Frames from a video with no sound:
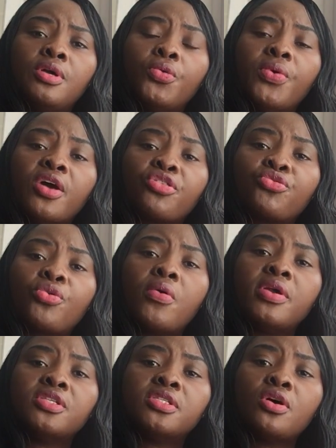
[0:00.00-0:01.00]
We are
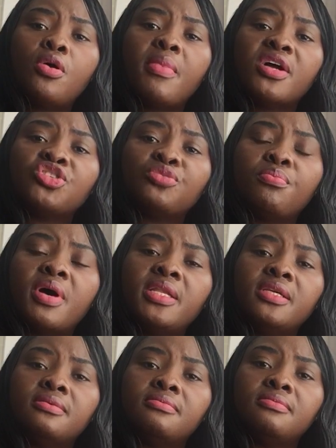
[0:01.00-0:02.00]
throwing so much
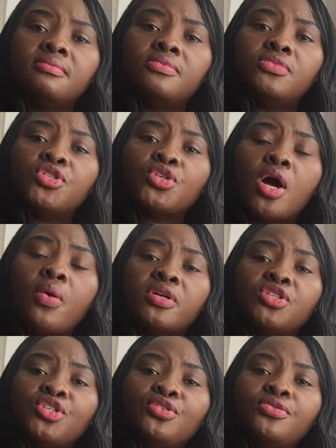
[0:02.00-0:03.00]
money to our
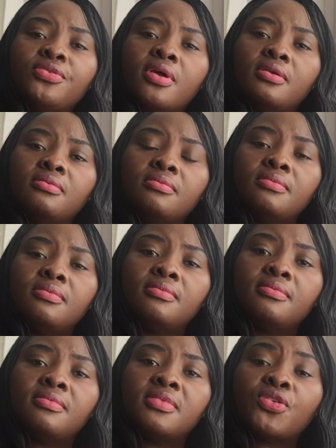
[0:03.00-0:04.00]
children
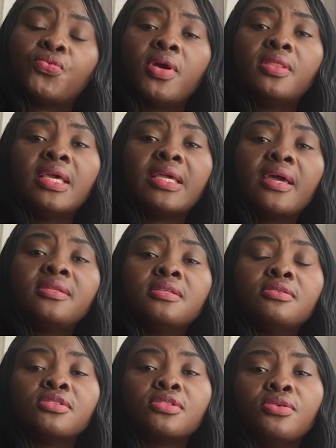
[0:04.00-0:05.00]
that when they get
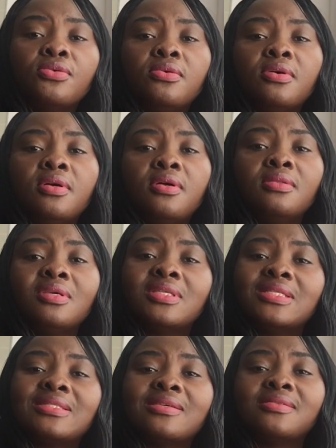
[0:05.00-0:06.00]
in school,
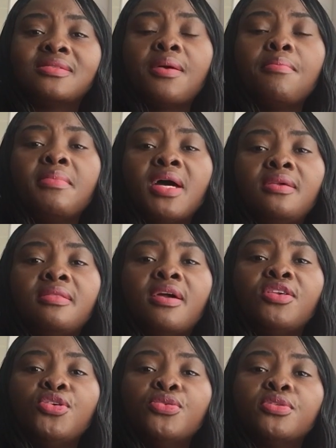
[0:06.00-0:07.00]
this is the same money
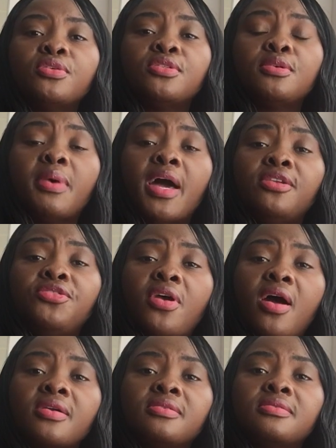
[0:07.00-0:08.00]
they're using to buy
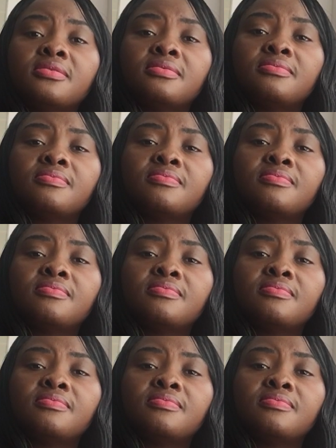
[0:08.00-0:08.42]
drugs.